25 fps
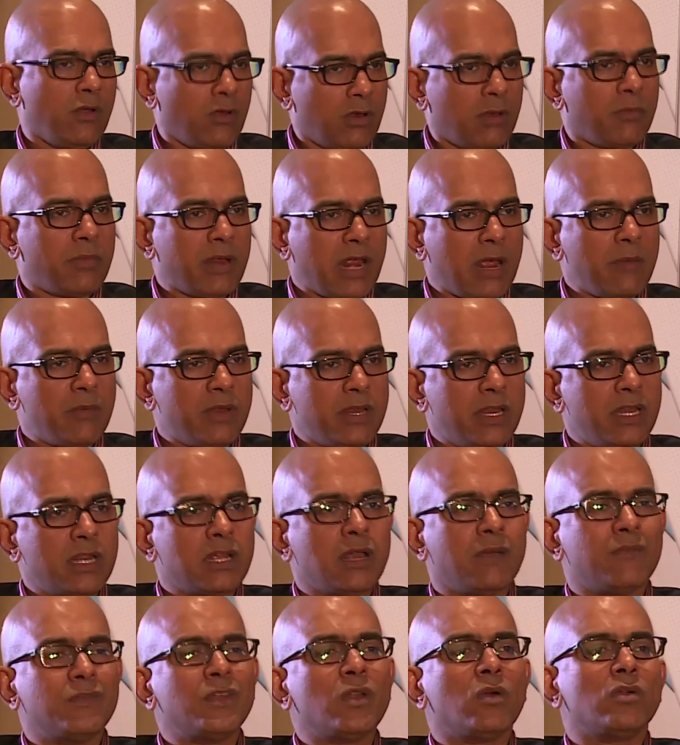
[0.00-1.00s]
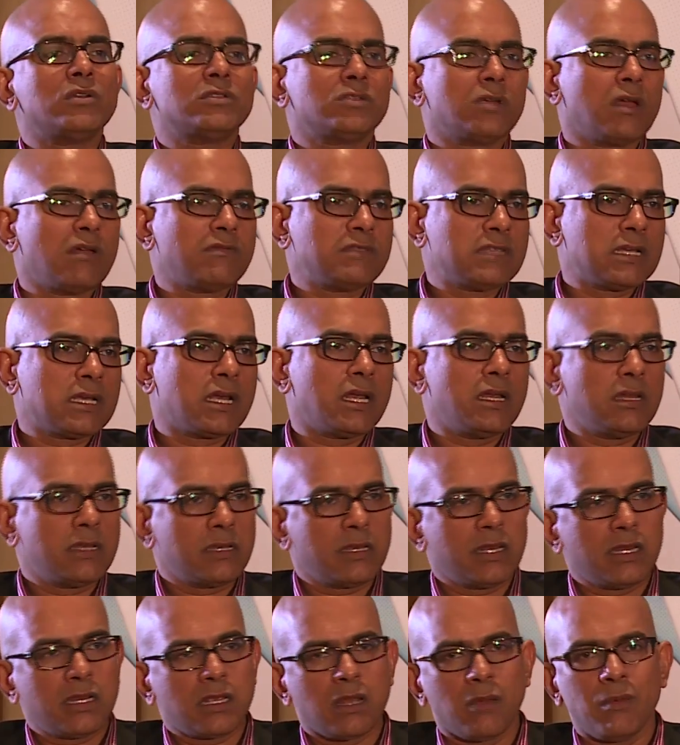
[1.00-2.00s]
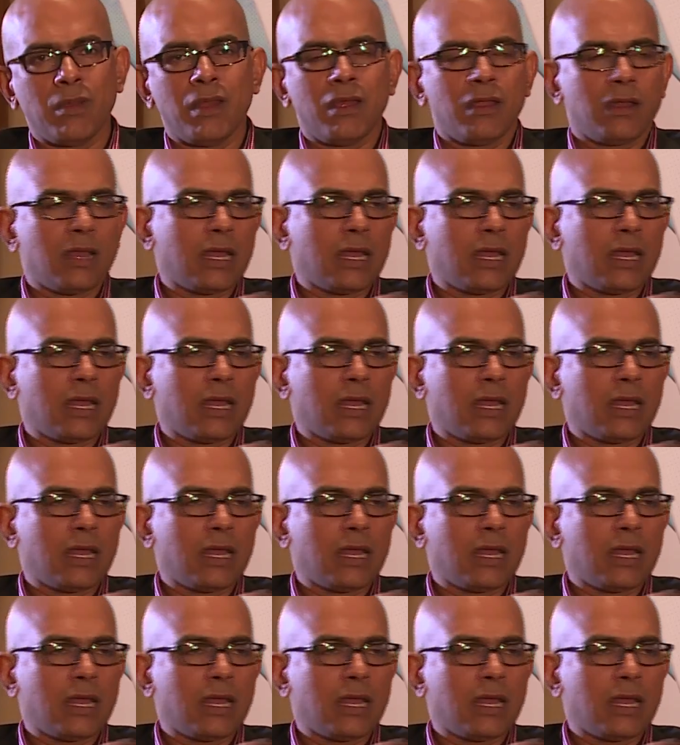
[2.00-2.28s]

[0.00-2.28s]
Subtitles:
or a primary income, they also have secondary income,